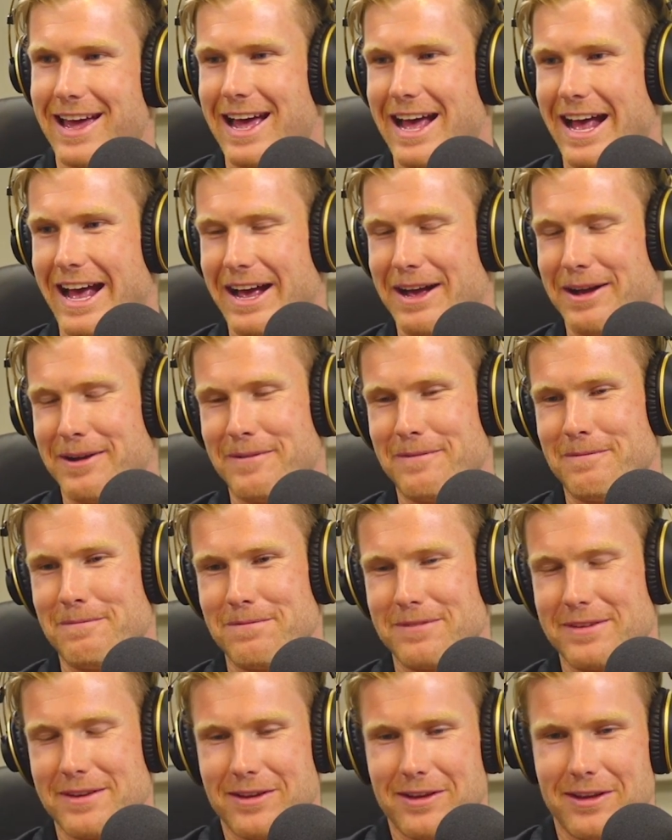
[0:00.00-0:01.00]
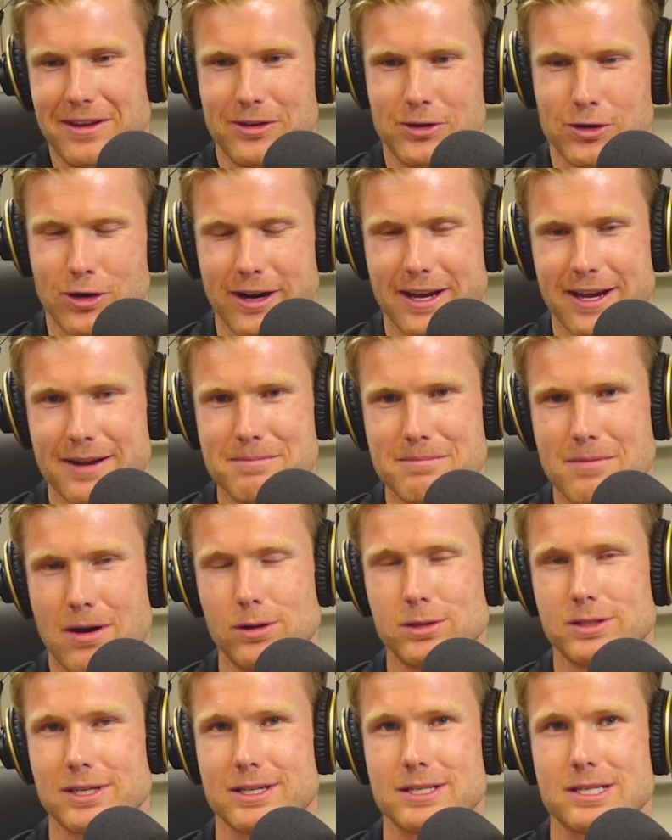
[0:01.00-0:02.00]
Um, cricket,
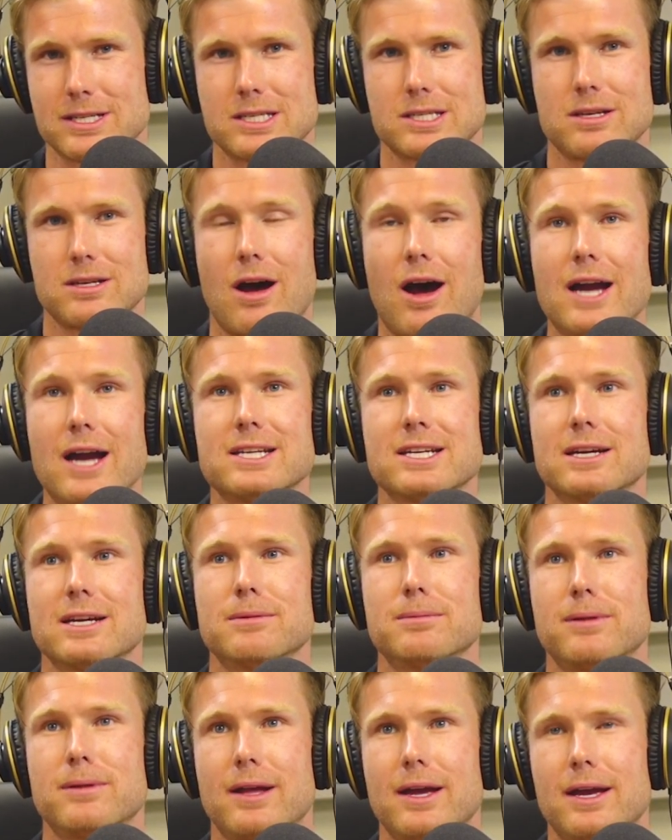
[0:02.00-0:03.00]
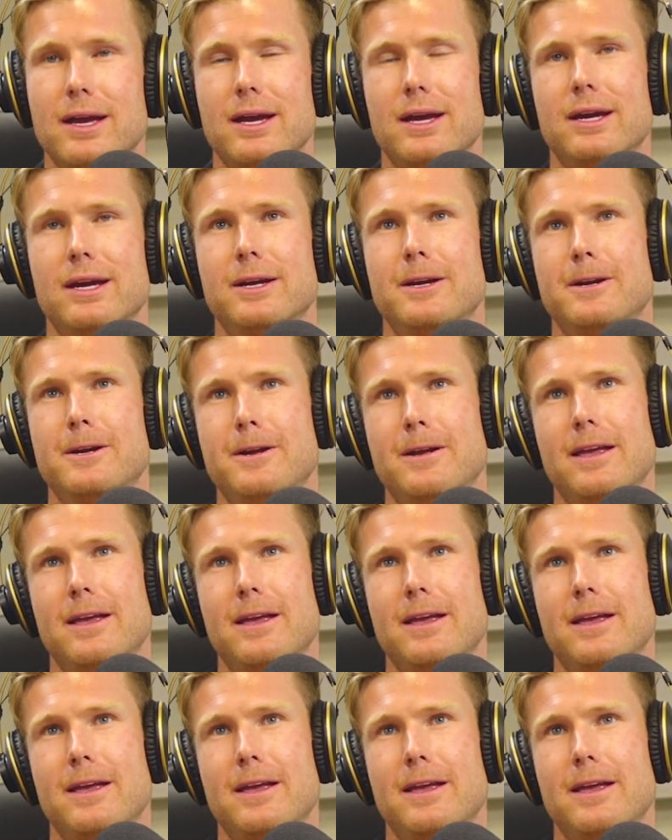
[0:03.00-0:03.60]
most exciting player.